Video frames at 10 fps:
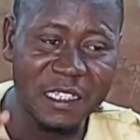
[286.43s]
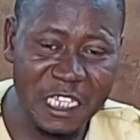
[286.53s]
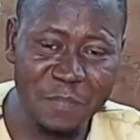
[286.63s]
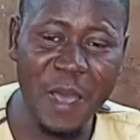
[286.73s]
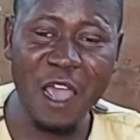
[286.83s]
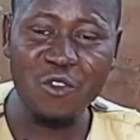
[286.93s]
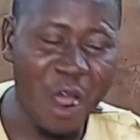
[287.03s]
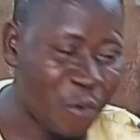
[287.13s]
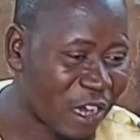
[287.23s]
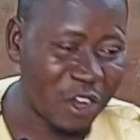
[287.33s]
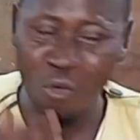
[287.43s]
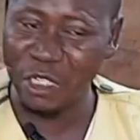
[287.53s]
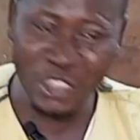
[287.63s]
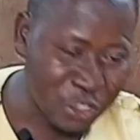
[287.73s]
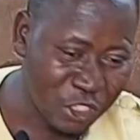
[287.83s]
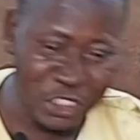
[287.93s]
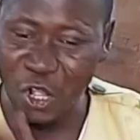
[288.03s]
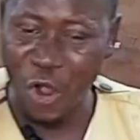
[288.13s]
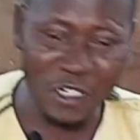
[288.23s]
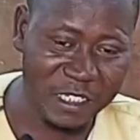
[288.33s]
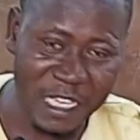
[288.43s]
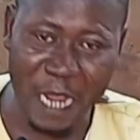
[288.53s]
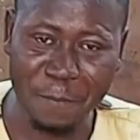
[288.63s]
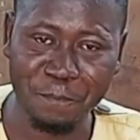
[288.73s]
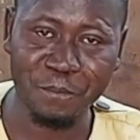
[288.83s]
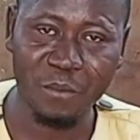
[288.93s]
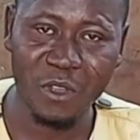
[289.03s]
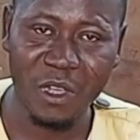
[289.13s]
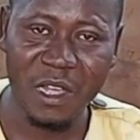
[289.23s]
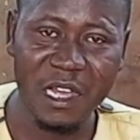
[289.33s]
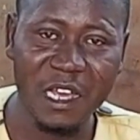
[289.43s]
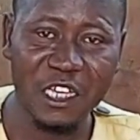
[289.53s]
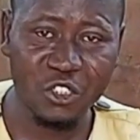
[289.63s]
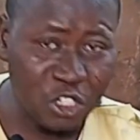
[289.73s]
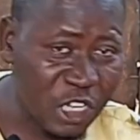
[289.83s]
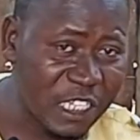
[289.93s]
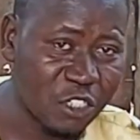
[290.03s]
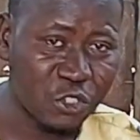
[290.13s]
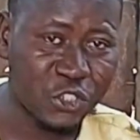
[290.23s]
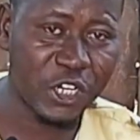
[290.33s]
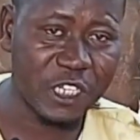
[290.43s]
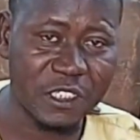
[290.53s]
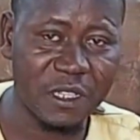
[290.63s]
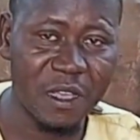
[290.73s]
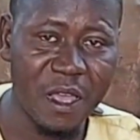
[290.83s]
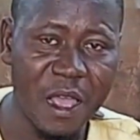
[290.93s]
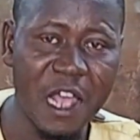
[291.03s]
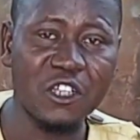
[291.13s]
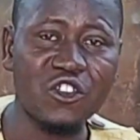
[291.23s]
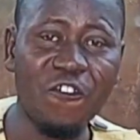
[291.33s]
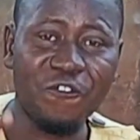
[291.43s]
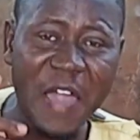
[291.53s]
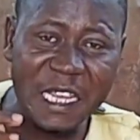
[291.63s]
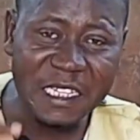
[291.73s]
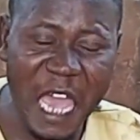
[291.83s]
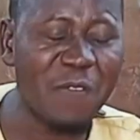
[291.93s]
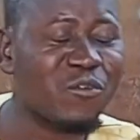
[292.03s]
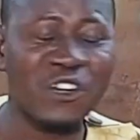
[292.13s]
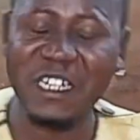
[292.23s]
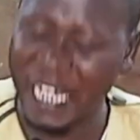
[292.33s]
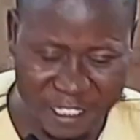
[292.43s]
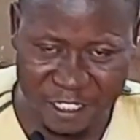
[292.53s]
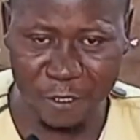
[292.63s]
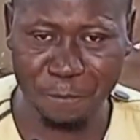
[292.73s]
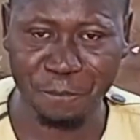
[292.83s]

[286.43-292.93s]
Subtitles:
despite you are working continuously all the time, it's also leading to stress. So find time to rest.